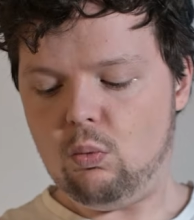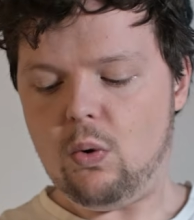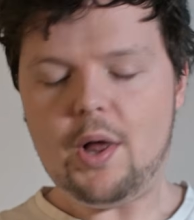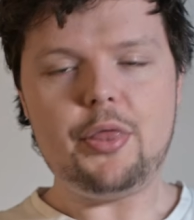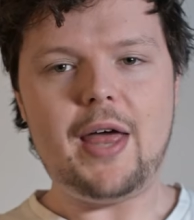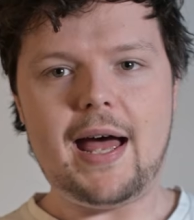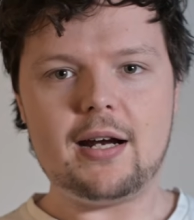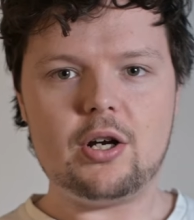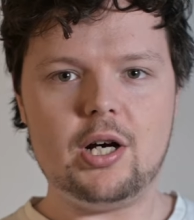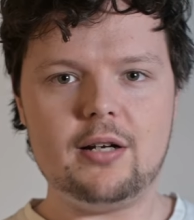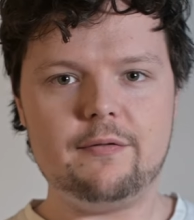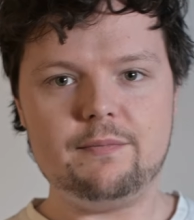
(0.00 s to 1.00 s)
what that
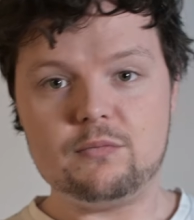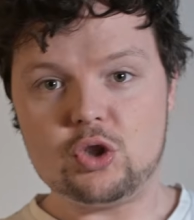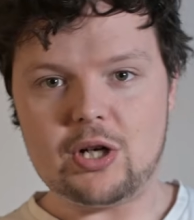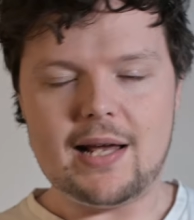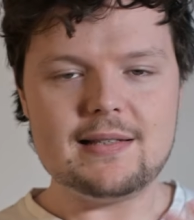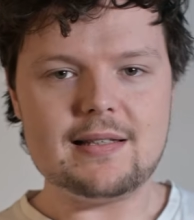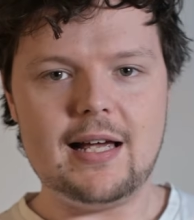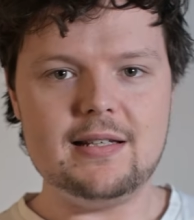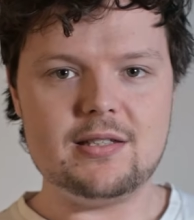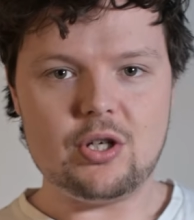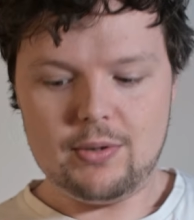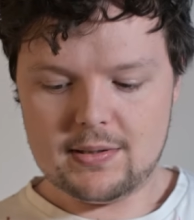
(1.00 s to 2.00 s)
kind of translates
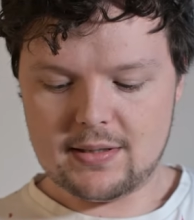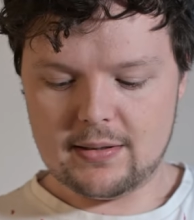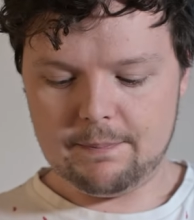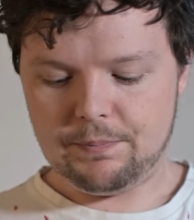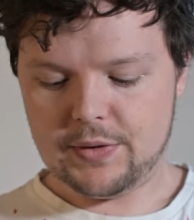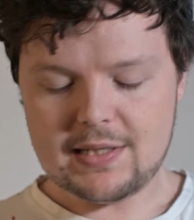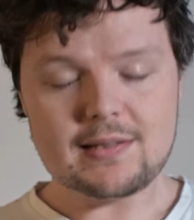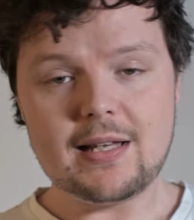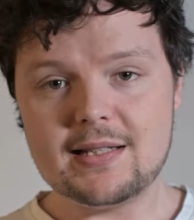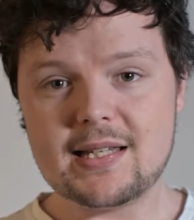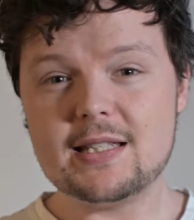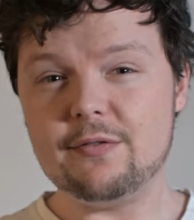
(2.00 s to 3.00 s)
to is that this
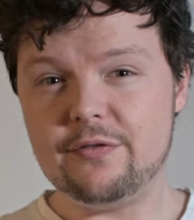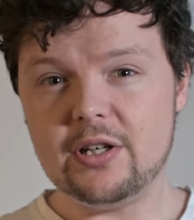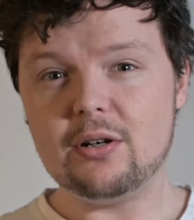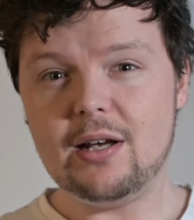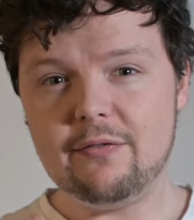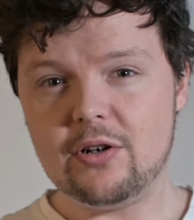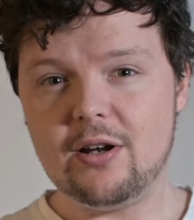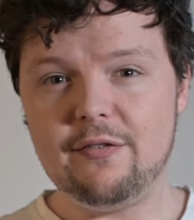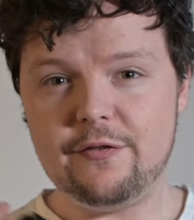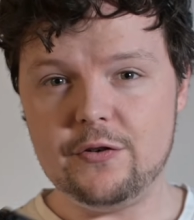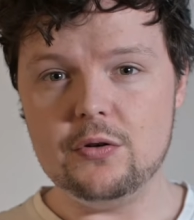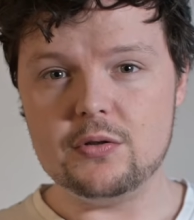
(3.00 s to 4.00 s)
lens has very, very
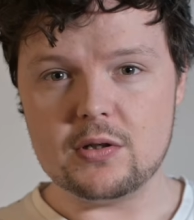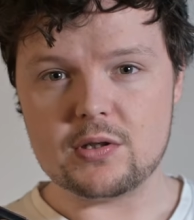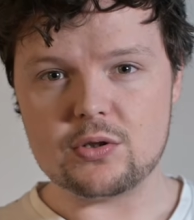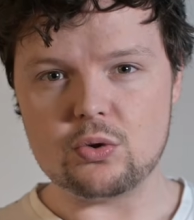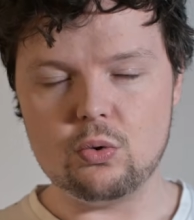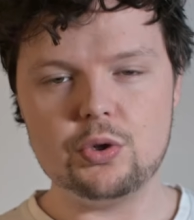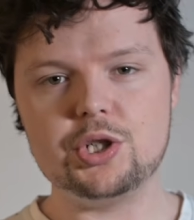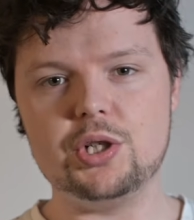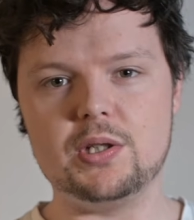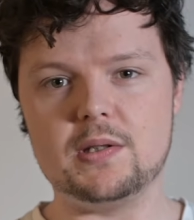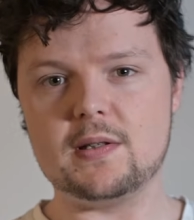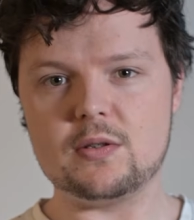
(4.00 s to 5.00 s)
few
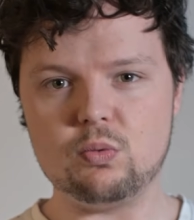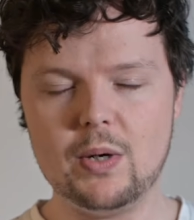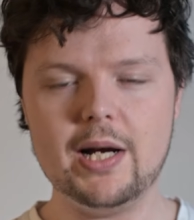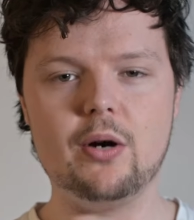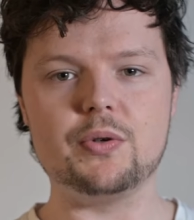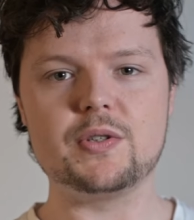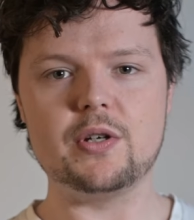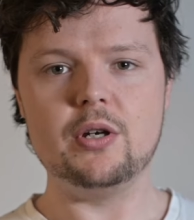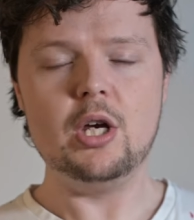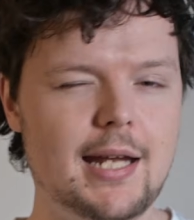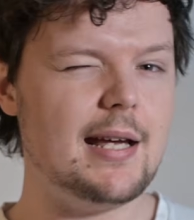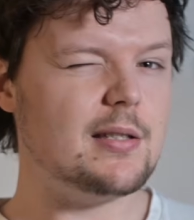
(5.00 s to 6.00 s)
distortions as well. So
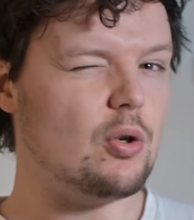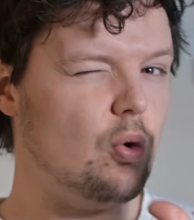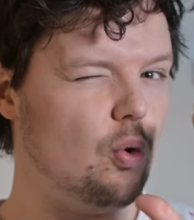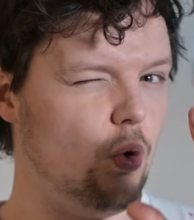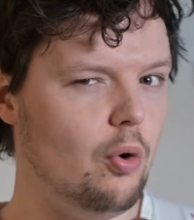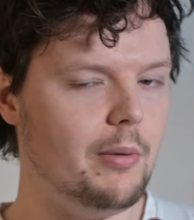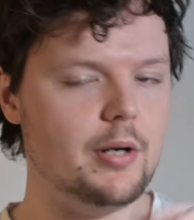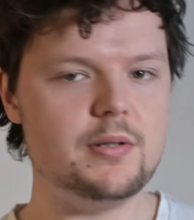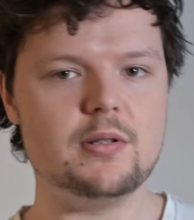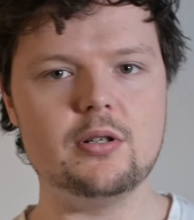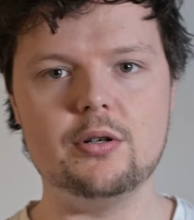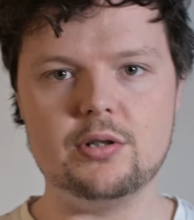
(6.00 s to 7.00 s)
it has
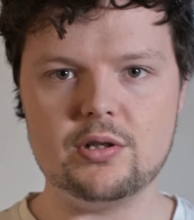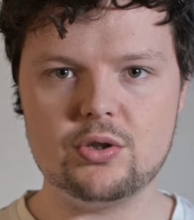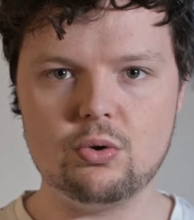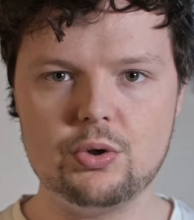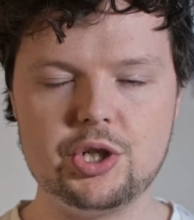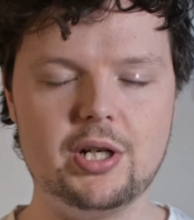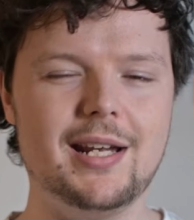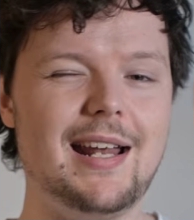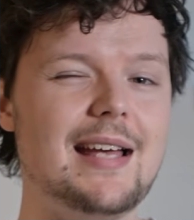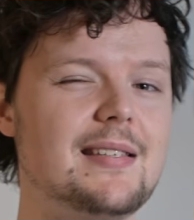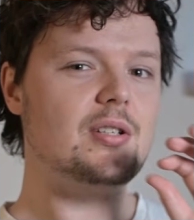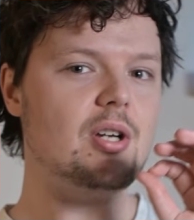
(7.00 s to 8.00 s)
almost no distortion. It
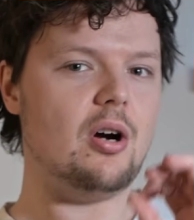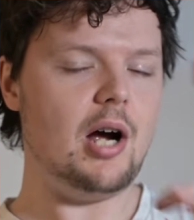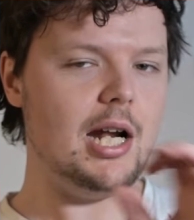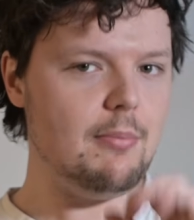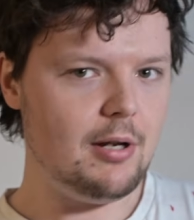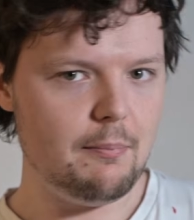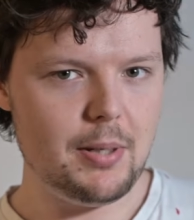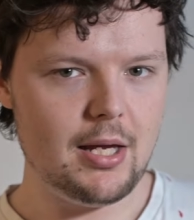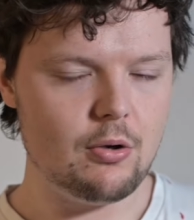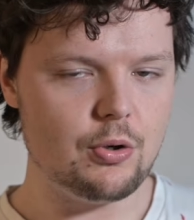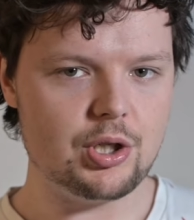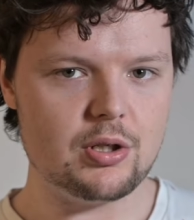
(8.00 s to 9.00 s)
has a tiny bit of
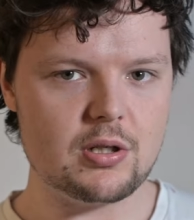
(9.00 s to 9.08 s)
pincushion